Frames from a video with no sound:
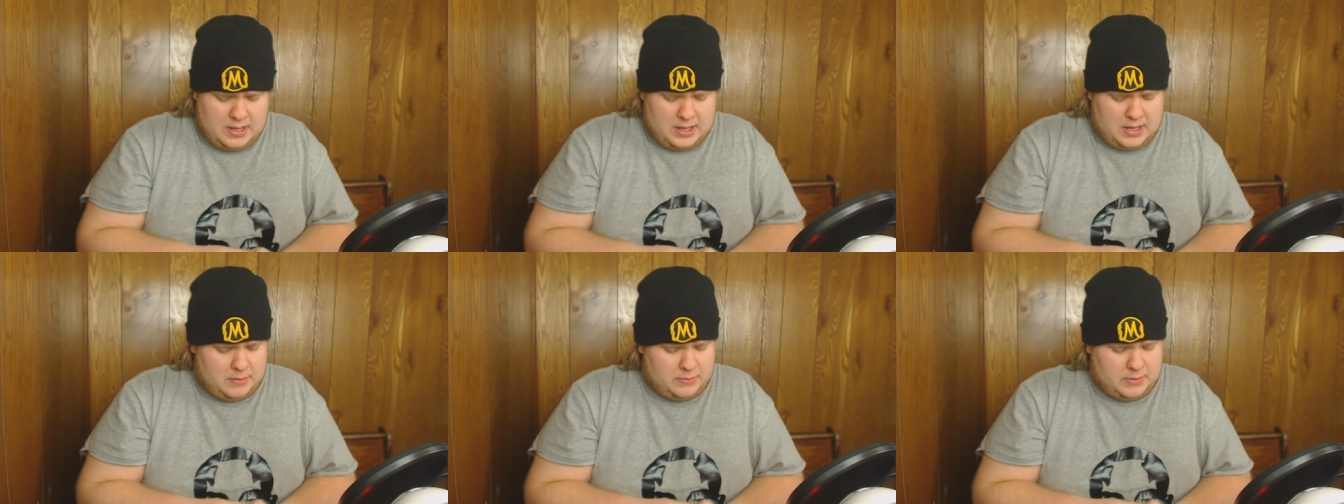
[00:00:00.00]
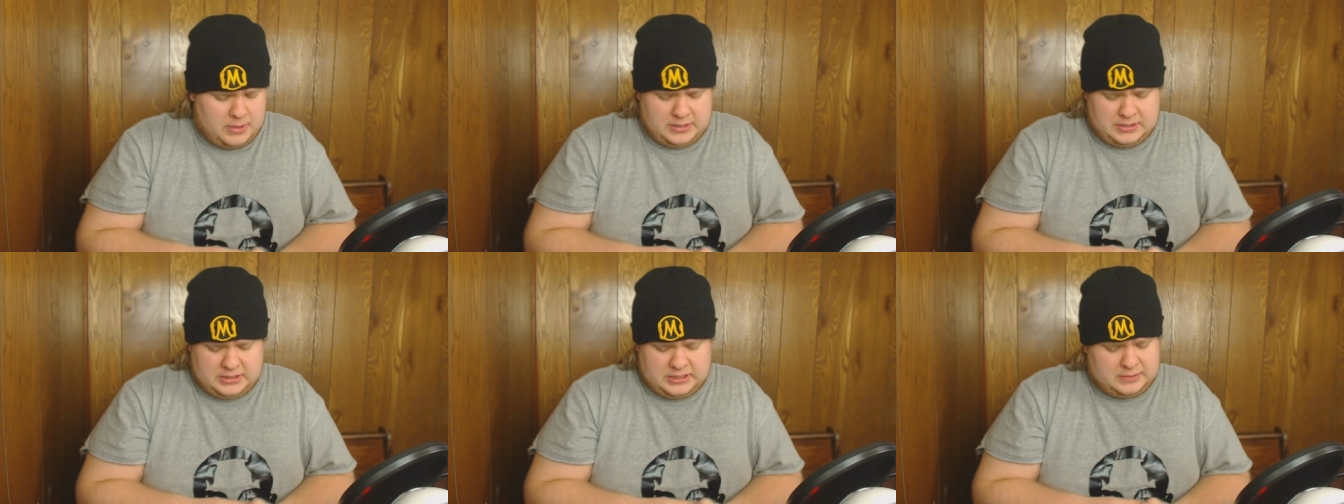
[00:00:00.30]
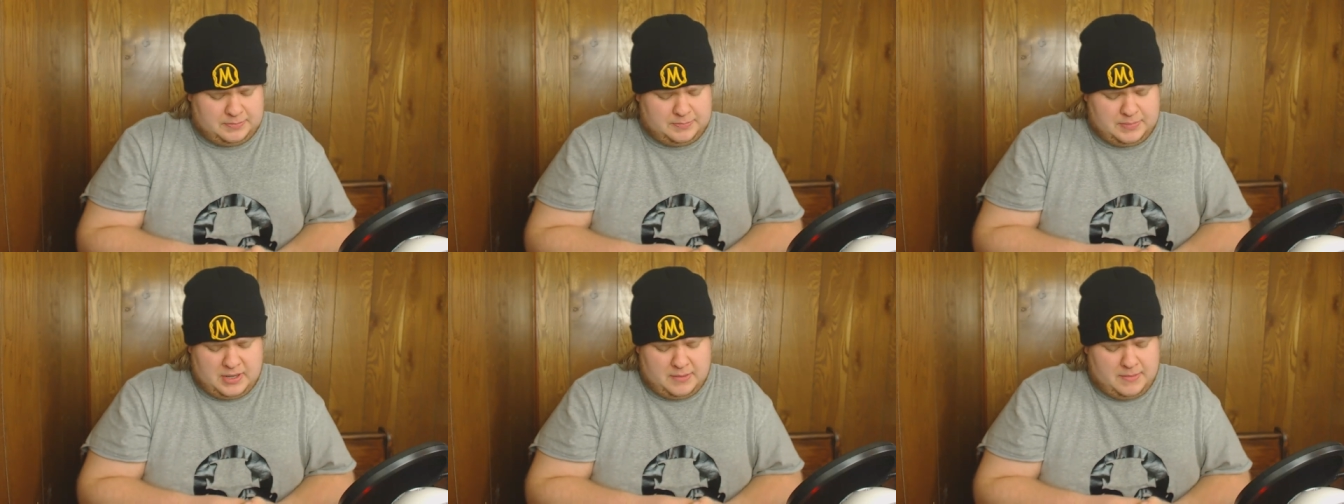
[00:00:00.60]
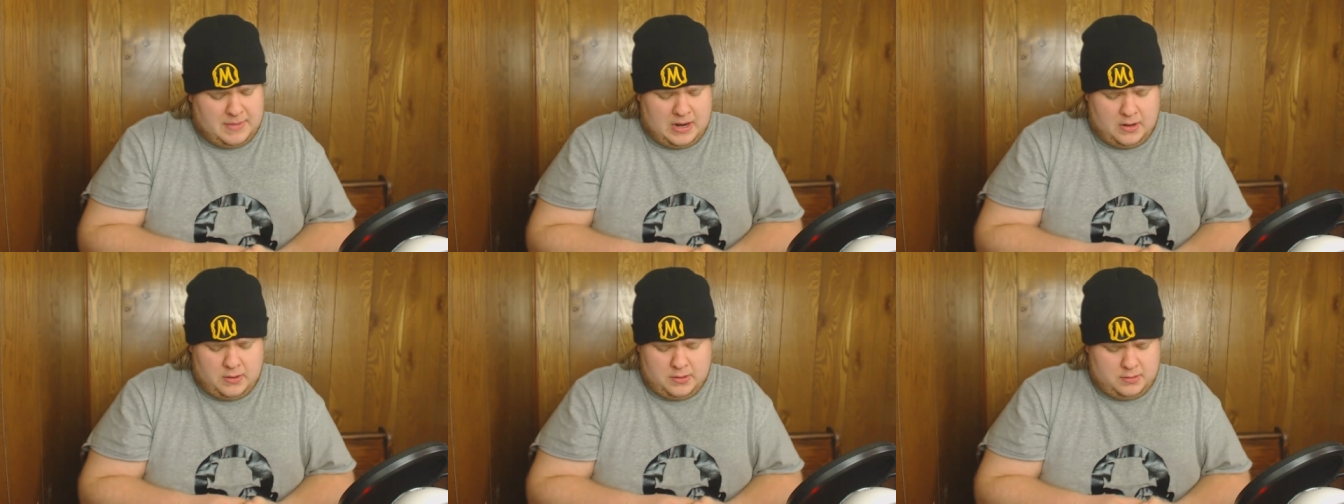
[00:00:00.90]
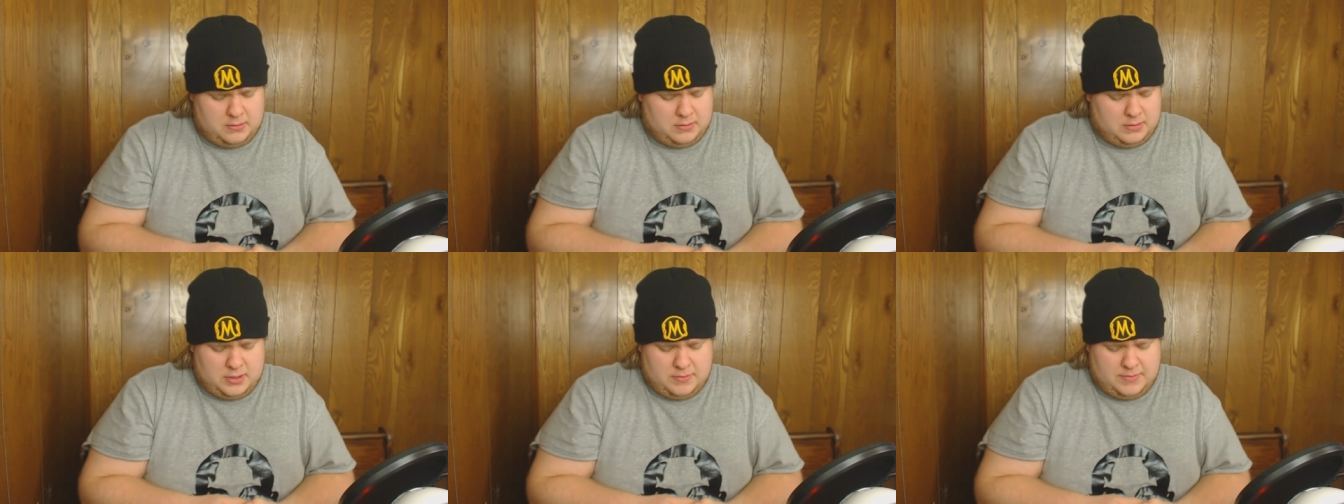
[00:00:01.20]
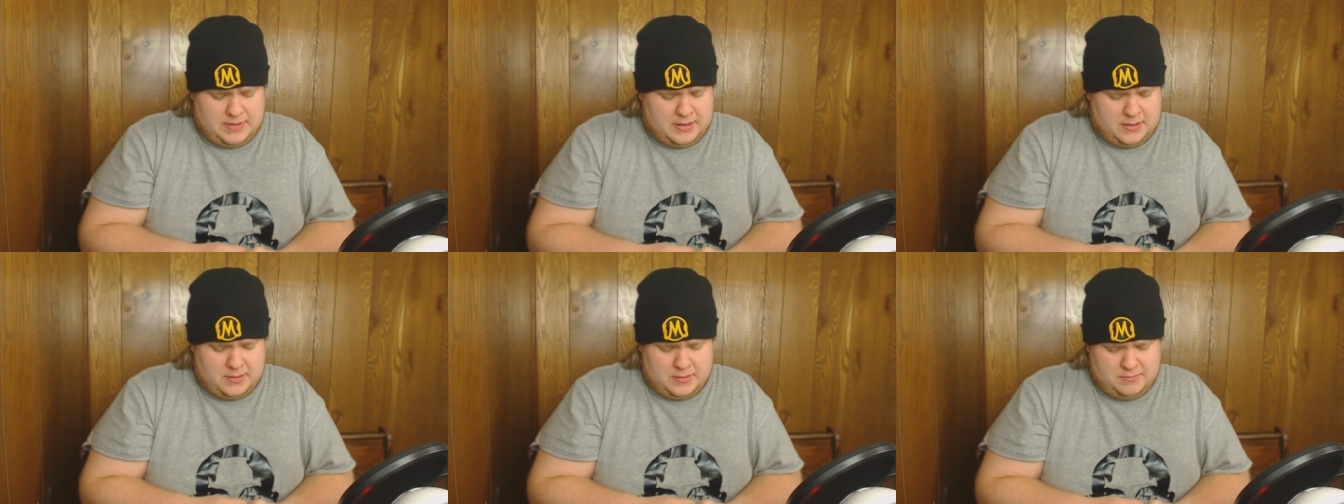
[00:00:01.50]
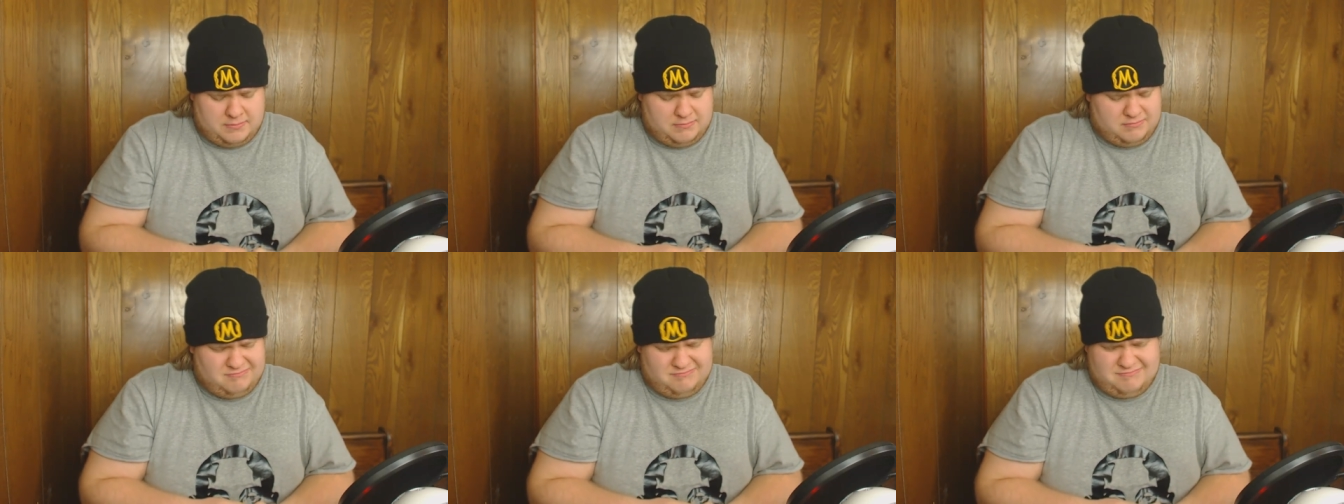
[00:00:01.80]
and I'm going to spit them out in
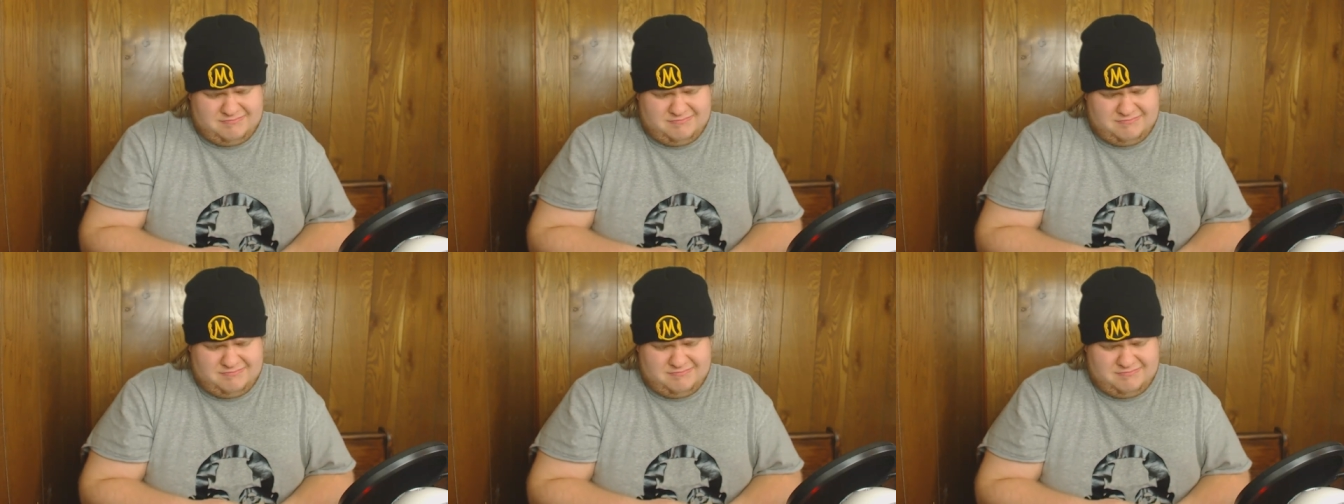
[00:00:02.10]
about